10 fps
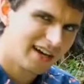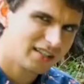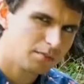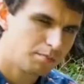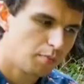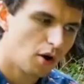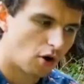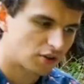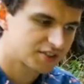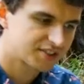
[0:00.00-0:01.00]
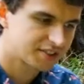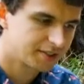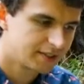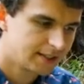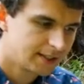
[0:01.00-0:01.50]
and a box.
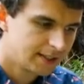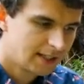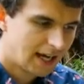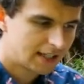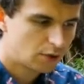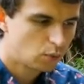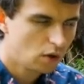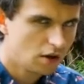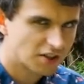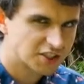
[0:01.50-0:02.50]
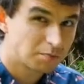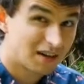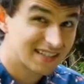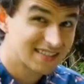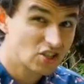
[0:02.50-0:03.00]
And it works
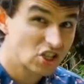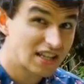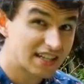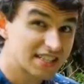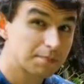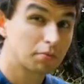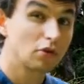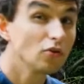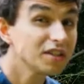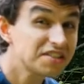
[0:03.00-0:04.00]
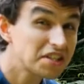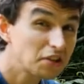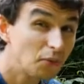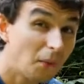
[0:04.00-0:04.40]
by essentially exploiting the